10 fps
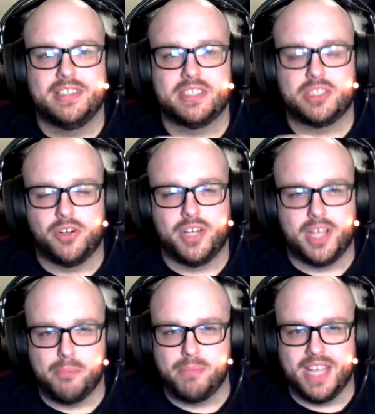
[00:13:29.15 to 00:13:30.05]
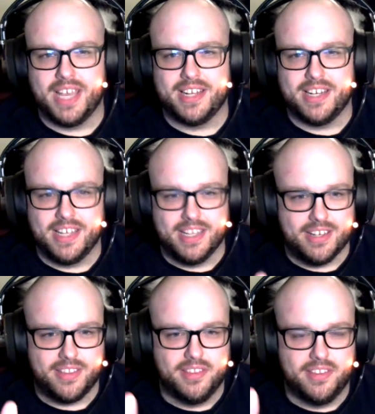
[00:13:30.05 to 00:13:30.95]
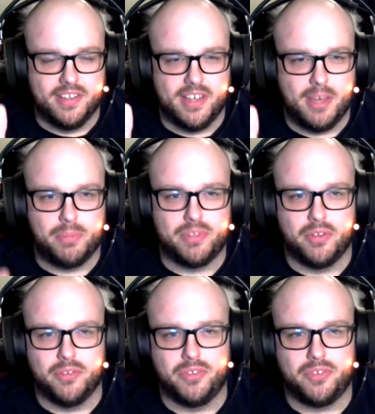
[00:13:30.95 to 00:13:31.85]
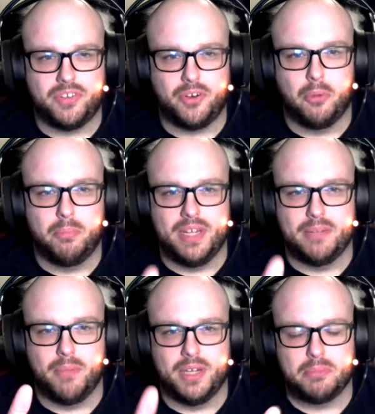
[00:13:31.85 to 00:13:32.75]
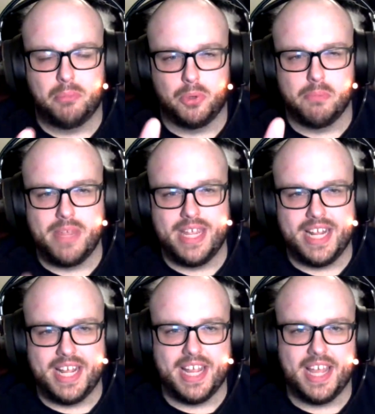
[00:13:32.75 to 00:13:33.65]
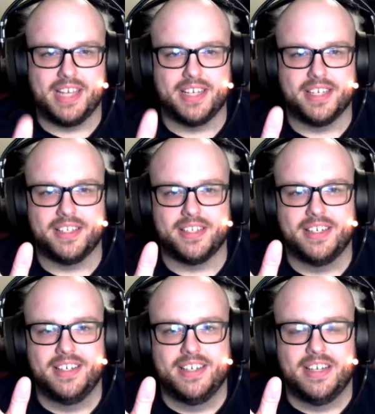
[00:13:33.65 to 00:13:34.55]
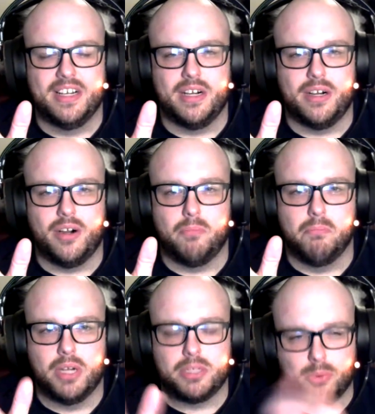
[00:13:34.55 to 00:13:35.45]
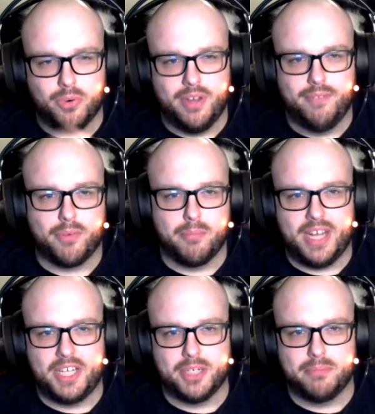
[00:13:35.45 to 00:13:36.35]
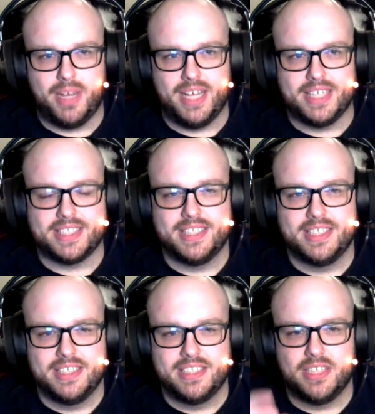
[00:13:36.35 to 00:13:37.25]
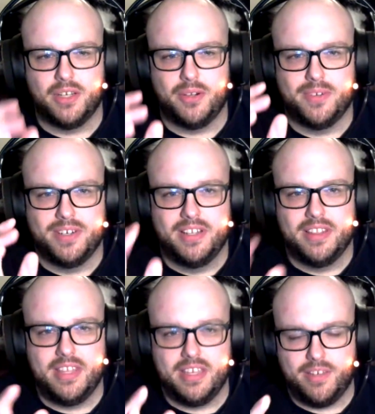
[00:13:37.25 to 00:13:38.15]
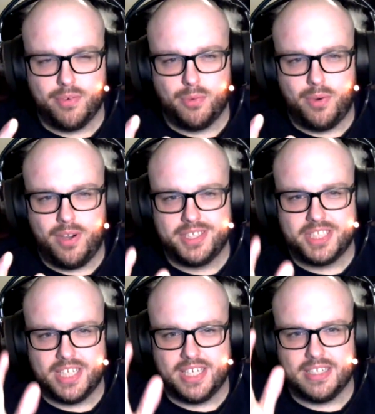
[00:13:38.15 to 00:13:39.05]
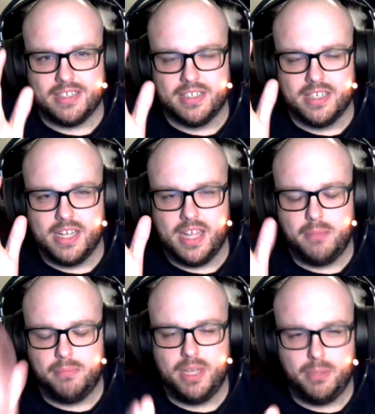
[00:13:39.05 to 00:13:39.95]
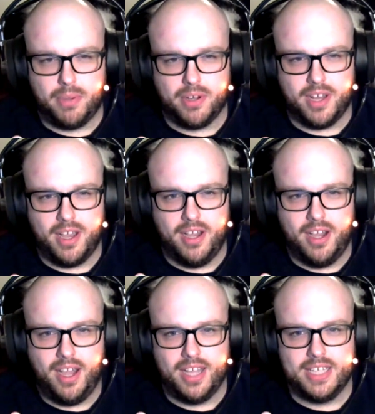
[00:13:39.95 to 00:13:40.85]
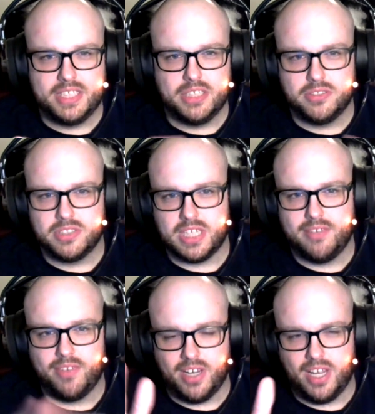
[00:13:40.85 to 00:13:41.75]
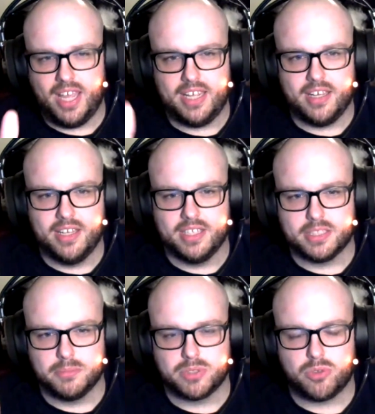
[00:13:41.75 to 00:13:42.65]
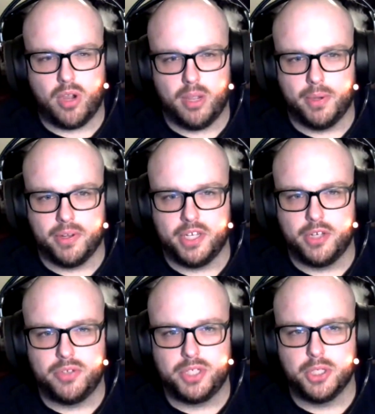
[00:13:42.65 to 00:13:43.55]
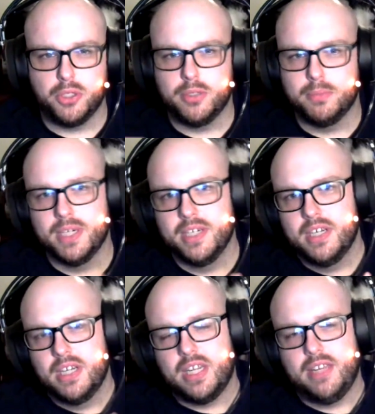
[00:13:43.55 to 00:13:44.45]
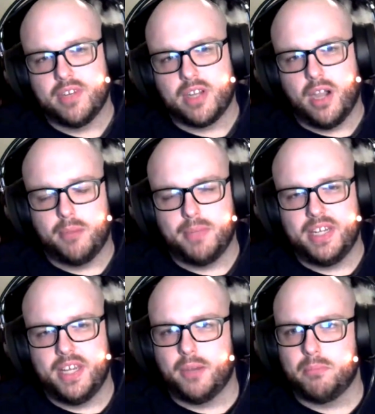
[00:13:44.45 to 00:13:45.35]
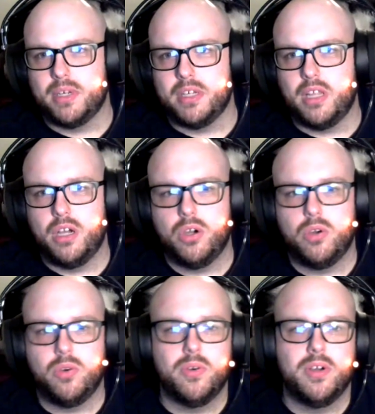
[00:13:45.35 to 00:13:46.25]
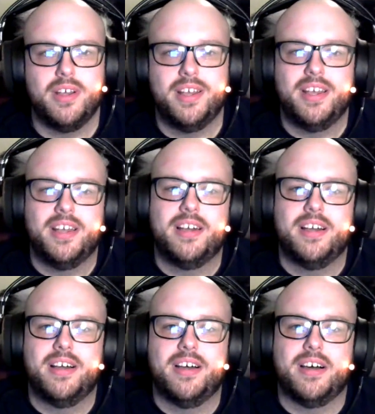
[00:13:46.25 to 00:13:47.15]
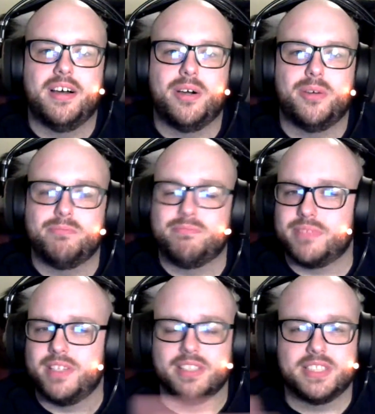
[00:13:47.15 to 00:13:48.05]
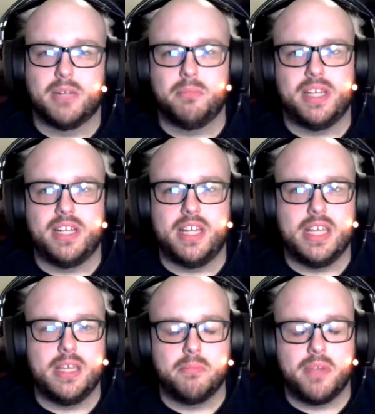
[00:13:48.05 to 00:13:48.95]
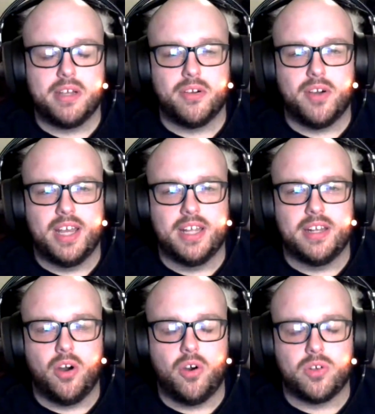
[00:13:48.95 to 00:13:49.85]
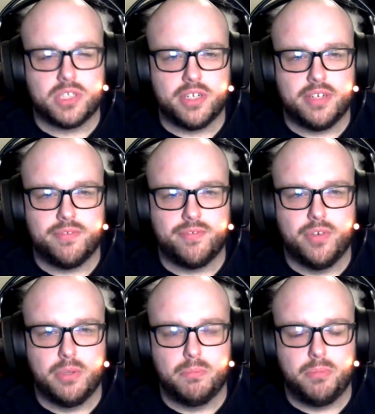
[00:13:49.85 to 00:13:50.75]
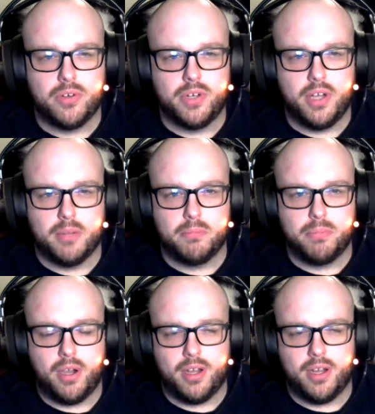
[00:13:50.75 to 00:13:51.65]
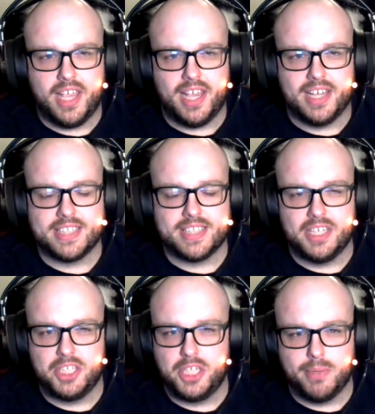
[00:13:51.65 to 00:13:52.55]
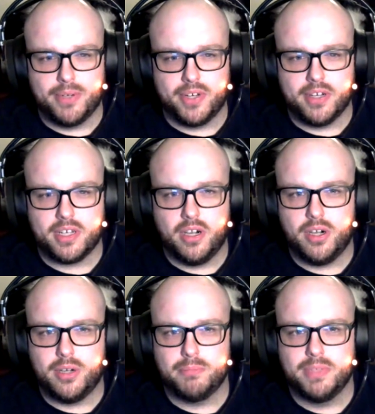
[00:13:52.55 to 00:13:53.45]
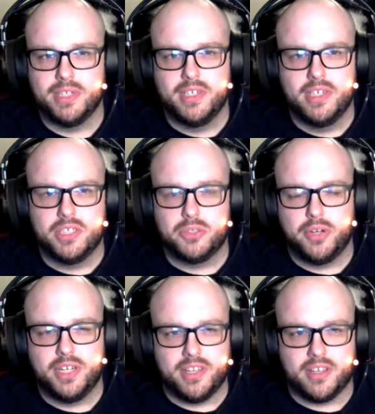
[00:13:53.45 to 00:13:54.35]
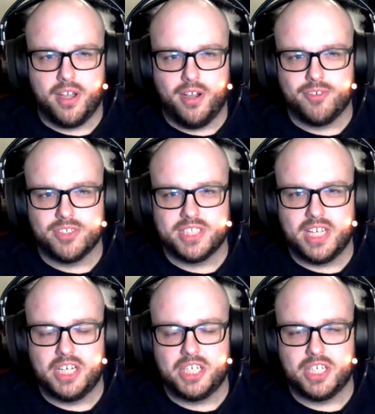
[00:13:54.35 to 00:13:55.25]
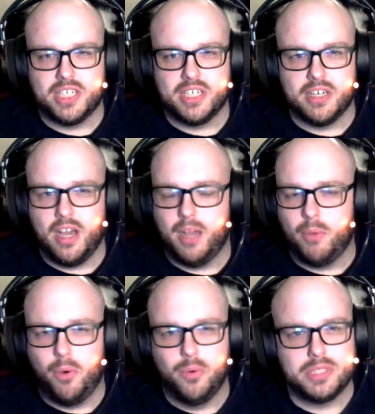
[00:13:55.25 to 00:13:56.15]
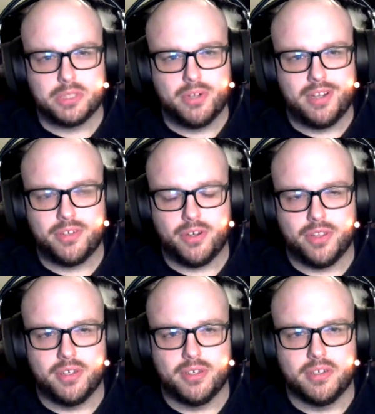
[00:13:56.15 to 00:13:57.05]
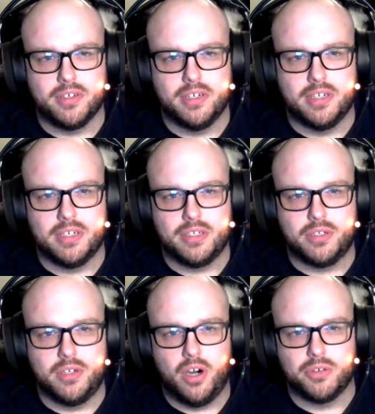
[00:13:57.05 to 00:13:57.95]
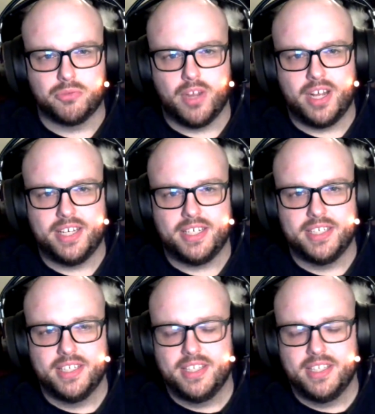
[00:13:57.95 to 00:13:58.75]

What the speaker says: starting up again, and the episodes will start being much more meaty and much more information based. So thank you for watching. Hit me up on iTunes, leave a like and subscribe on YouTube, leave a comment down below, send me an email at alternatefootball.podcast@gmail.com. Join in the conversation. I'm always around on Reddit,